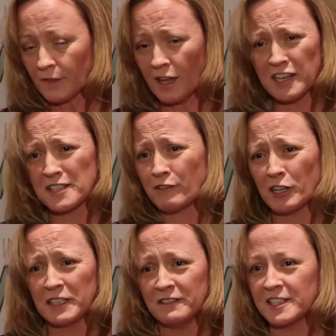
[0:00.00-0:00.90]
And it's
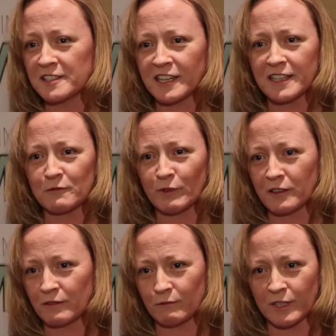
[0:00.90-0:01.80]
fine these days
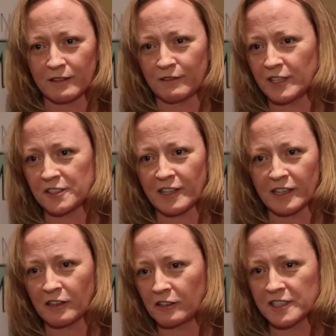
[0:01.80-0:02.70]
with internet
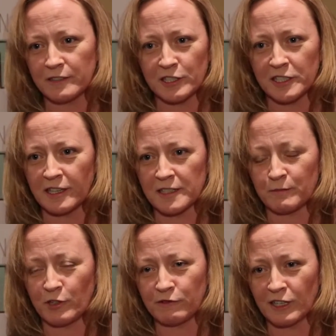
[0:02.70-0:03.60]
connectivity, that's
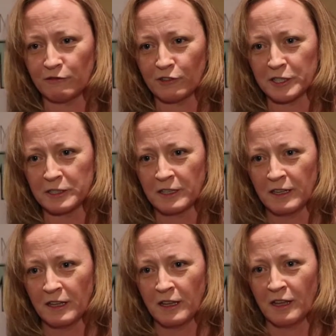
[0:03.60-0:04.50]
perfectly fine.
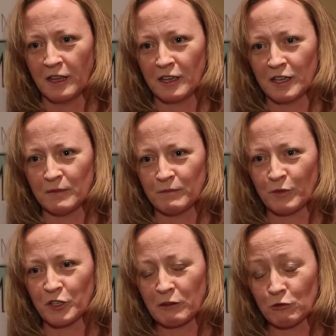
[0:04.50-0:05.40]

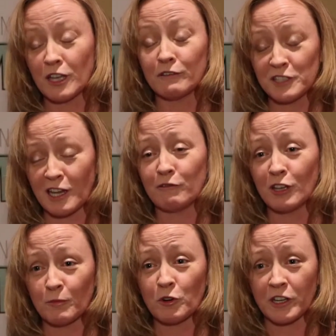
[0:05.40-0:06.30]
But I would love to have a
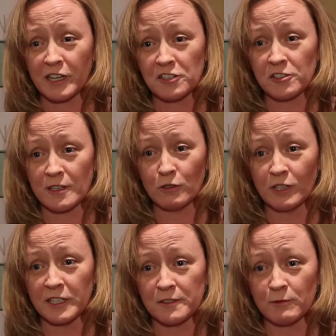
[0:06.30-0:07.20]
lot more connections
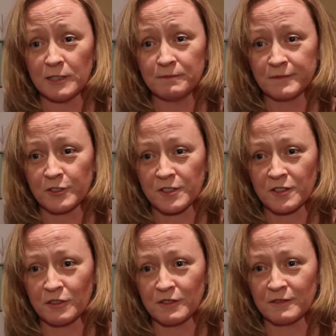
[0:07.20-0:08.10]
locally as well, just
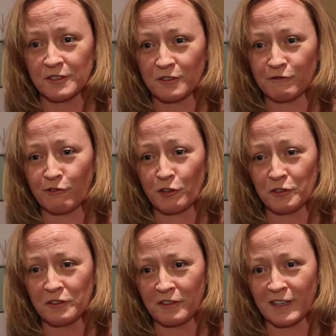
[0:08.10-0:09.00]
to further
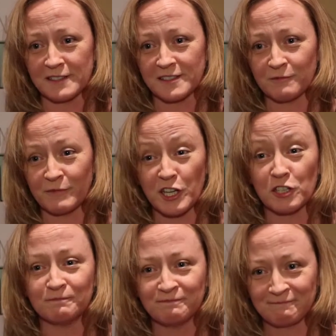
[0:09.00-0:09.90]
the things here. So
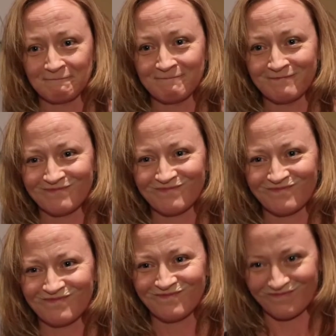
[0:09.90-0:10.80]
your plans for the
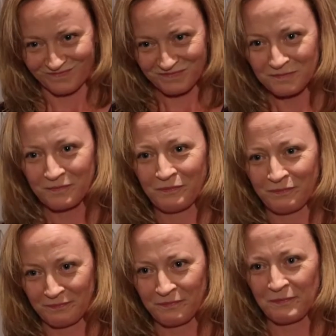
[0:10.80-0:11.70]
future, what
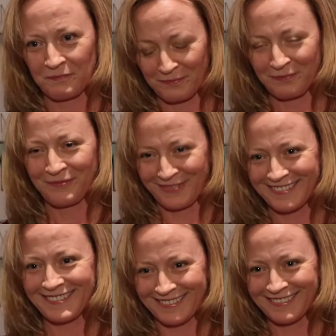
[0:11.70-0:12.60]
are the
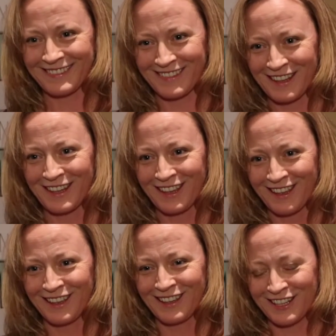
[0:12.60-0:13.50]
next year and
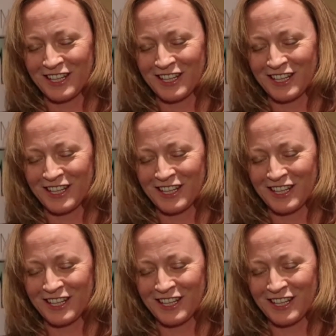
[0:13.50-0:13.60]
2